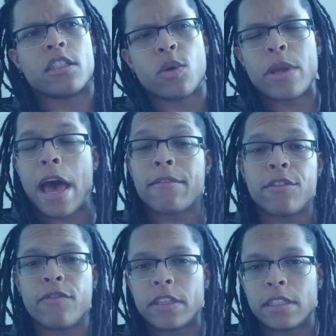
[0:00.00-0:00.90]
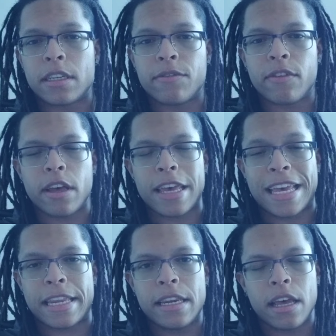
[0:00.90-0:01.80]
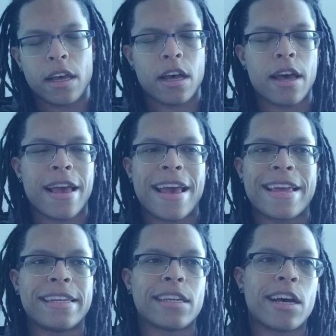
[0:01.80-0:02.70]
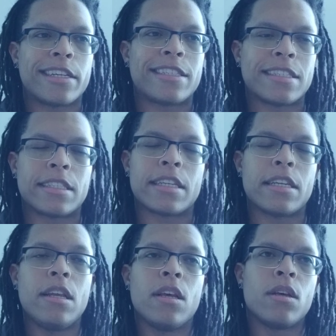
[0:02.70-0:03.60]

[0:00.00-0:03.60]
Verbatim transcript: So we have defensive end Aidan Hutchinson.